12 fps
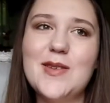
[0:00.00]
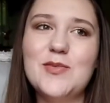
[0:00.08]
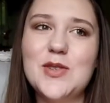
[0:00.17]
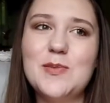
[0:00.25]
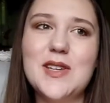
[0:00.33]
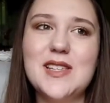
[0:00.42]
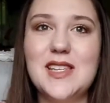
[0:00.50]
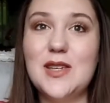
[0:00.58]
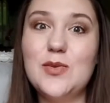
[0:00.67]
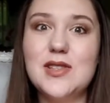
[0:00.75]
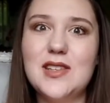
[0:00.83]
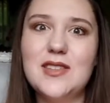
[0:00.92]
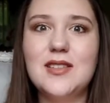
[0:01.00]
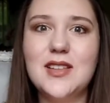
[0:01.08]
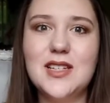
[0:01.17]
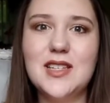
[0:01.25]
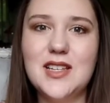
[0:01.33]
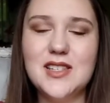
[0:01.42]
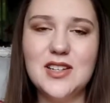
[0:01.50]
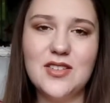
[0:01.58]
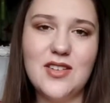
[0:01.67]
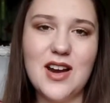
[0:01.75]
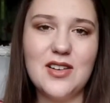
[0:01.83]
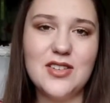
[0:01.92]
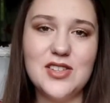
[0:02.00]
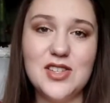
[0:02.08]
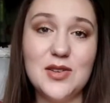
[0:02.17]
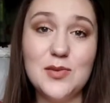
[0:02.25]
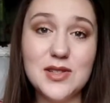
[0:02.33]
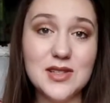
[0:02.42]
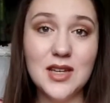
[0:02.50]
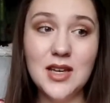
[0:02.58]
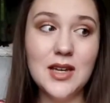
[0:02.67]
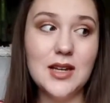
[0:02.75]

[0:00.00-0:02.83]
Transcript: just because he was in there like dancing around because he was